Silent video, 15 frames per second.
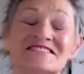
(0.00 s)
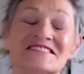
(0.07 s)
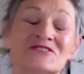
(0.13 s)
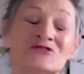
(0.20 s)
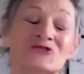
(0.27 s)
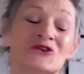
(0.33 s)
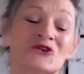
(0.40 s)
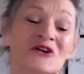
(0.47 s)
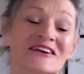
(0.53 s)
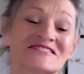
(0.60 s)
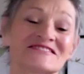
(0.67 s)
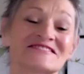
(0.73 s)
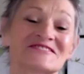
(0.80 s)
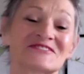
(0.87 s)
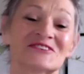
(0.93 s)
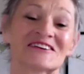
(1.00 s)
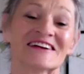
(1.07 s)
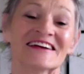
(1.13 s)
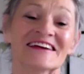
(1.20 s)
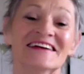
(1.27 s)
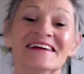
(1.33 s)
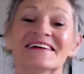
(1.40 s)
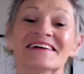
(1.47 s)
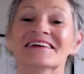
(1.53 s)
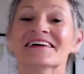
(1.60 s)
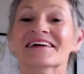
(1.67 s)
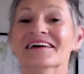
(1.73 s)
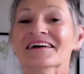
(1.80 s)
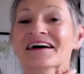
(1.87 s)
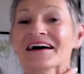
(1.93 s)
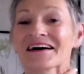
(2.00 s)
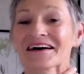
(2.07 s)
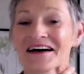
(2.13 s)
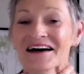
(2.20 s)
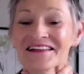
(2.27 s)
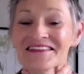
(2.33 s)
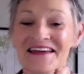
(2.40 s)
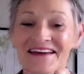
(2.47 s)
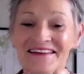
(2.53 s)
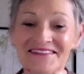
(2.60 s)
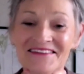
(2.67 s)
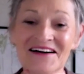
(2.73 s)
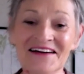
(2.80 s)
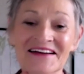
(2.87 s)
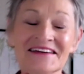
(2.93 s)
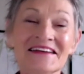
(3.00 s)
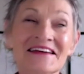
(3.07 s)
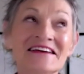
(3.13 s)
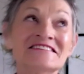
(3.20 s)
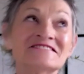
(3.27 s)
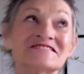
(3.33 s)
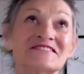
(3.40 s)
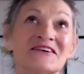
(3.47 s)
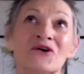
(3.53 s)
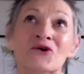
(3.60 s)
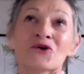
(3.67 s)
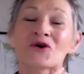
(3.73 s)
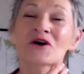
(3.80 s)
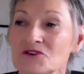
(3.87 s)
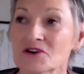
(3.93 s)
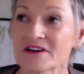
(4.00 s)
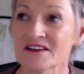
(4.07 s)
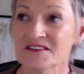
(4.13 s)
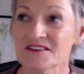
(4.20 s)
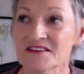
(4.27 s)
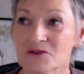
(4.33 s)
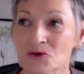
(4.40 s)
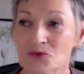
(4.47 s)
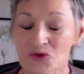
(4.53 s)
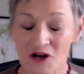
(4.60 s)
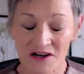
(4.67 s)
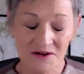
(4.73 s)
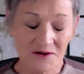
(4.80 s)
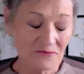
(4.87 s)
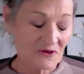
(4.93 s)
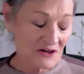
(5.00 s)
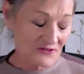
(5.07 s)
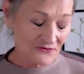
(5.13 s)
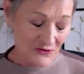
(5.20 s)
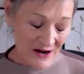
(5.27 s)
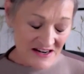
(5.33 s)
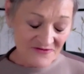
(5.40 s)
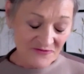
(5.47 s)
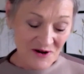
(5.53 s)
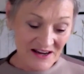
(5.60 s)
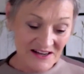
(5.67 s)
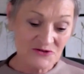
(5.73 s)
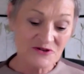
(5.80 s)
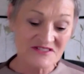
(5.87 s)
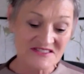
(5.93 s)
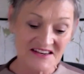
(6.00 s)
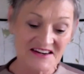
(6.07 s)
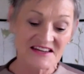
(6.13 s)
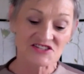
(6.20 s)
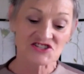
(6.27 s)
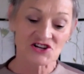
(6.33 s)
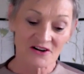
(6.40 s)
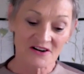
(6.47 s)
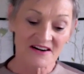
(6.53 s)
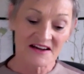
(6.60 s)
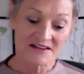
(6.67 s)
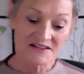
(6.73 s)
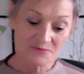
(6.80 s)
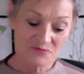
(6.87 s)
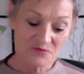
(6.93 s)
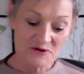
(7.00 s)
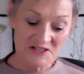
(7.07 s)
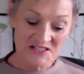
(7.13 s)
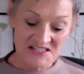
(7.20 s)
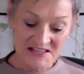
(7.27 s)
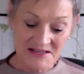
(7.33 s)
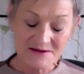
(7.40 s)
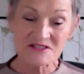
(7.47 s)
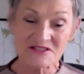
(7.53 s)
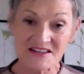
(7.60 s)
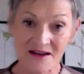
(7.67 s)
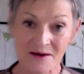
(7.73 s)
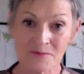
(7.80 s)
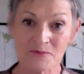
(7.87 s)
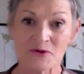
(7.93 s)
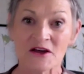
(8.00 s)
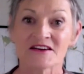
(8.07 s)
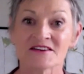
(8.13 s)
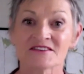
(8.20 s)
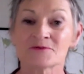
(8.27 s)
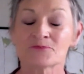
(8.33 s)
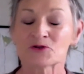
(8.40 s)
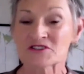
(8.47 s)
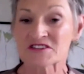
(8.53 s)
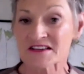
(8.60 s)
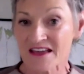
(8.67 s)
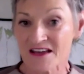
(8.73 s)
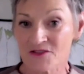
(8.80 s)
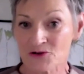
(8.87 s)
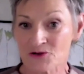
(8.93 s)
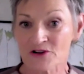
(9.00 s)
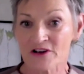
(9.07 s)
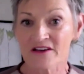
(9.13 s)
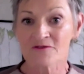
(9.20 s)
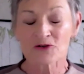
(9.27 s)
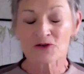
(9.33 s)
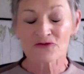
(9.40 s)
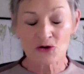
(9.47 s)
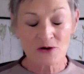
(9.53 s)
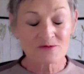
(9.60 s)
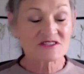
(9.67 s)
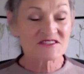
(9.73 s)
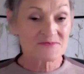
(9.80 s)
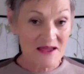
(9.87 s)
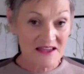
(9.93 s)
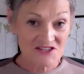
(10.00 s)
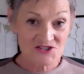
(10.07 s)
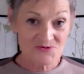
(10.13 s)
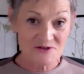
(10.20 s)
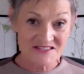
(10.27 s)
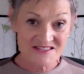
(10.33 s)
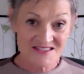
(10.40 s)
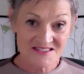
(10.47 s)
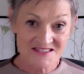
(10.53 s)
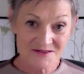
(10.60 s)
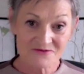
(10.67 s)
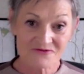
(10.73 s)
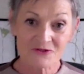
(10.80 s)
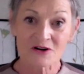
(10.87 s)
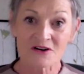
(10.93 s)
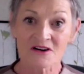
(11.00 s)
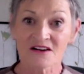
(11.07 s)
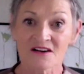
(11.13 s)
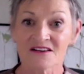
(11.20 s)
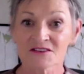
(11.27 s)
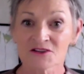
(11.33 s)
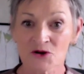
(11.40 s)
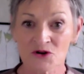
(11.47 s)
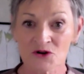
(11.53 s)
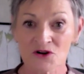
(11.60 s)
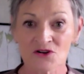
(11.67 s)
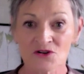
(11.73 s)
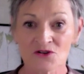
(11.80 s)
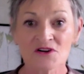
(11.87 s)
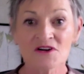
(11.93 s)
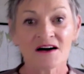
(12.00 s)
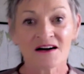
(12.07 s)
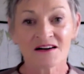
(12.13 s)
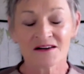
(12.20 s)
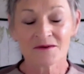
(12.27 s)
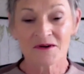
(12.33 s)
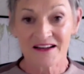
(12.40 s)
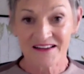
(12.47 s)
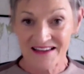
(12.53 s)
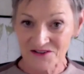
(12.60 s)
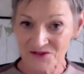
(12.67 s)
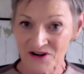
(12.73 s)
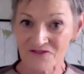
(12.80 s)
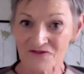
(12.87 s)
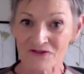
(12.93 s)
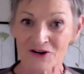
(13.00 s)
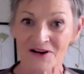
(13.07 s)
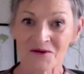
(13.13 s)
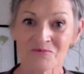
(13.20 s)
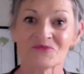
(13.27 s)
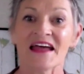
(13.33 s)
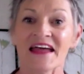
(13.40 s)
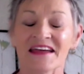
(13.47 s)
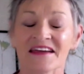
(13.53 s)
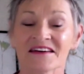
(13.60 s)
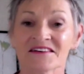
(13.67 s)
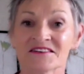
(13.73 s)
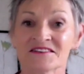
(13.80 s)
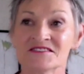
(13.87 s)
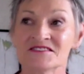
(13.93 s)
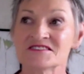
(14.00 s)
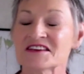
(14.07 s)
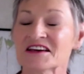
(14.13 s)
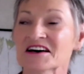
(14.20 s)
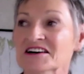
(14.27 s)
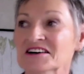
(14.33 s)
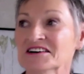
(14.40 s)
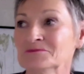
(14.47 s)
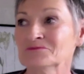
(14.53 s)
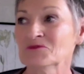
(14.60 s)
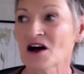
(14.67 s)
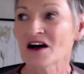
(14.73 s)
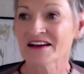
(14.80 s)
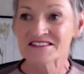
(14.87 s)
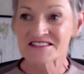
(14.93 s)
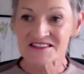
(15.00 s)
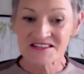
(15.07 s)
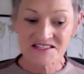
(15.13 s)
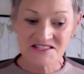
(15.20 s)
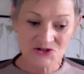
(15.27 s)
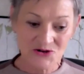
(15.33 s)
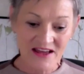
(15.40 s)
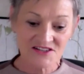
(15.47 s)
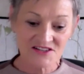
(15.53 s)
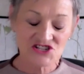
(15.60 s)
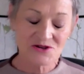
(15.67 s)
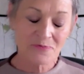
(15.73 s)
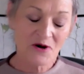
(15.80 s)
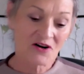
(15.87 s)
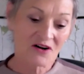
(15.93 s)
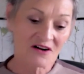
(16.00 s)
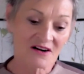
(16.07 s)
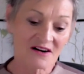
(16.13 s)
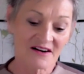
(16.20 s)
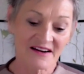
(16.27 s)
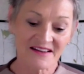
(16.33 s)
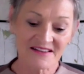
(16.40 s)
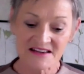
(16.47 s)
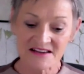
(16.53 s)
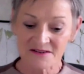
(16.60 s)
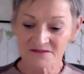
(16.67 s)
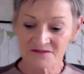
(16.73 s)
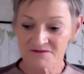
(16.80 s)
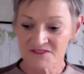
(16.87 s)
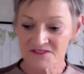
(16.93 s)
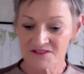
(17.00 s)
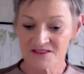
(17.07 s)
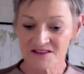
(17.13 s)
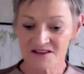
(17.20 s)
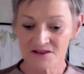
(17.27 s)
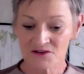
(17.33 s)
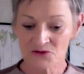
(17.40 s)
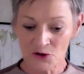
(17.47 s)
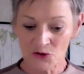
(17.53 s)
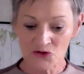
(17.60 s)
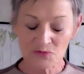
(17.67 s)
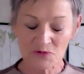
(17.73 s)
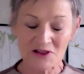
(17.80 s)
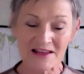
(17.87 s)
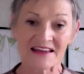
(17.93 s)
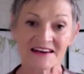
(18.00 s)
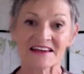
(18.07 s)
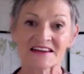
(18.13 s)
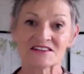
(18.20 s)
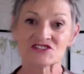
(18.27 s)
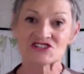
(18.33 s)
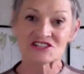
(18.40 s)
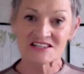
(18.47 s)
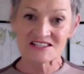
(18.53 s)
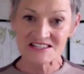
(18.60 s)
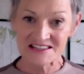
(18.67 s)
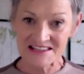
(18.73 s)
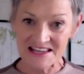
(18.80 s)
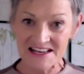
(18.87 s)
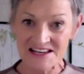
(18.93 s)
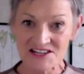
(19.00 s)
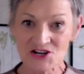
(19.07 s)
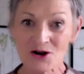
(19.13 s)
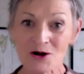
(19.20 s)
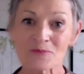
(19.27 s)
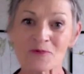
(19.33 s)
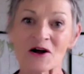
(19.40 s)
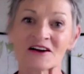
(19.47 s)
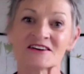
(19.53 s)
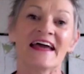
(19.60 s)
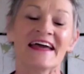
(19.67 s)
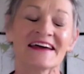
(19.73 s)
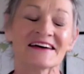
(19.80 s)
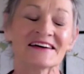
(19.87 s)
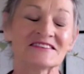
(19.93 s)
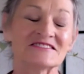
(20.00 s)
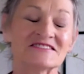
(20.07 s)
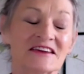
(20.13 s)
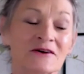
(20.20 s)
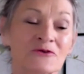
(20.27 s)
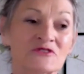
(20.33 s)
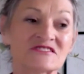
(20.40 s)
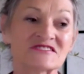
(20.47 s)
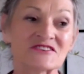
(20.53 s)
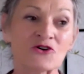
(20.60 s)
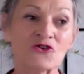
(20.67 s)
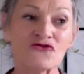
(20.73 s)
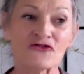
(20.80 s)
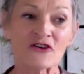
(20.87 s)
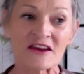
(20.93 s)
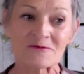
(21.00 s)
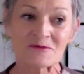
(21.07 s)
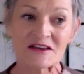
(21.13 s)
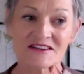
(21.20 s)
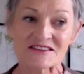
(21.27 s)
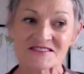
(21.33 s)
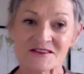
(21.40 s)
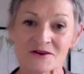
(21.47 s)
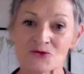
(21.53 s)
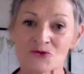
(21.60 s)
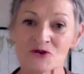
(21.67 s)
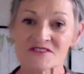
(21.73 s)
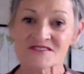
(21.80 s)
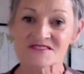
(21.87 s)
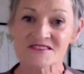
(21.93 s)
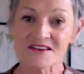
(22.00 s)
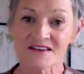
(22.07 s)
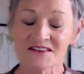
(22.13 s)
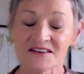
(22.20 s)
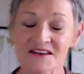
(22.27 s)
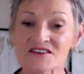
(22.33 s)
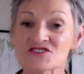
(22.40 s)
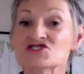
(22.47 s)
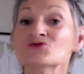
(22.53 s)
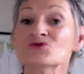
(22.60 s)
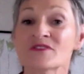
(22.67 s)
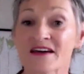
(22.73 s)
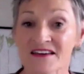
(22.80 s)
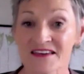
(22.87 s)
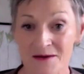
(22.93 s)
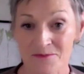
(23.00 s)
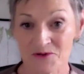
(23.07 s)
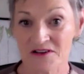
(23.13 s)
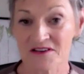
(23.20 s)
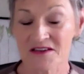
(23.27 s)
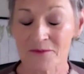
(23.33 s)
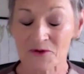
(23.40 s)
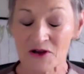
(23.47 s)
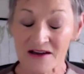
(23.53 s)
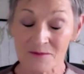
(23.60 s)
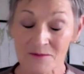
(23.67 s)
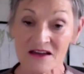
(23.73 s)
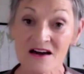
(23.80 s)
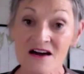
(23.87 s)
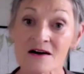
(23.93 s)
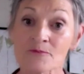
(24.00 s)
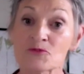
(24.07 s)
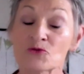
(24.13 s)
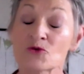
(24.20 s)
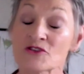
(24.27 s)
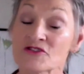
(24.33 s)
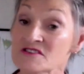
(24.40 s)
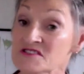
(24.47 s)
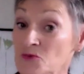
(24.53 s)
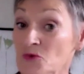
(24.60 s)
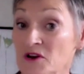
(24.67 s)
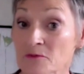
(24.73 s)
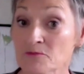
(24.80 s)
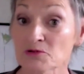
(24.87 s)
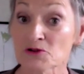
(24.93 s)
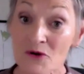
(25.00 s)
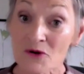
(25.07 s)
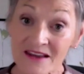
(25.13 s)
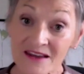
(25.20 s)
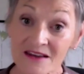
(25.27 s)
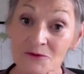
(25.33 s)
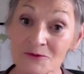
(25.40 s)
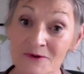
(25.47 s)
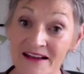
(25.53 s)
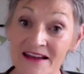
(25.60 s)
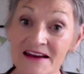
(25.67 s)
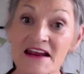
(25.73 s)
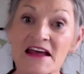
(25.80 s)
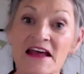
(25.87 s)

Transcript: tell you a quick story? Yeah. Uh, on that line. So, and a, a friend of mine who's in HR and I teamed up to put together a performance management system for a local uh, accounting firm. And um, I did the strategy part and the the growth planning and she did the HR part. And it was so funny because there was an issue that came kept coming up with this one employee, right?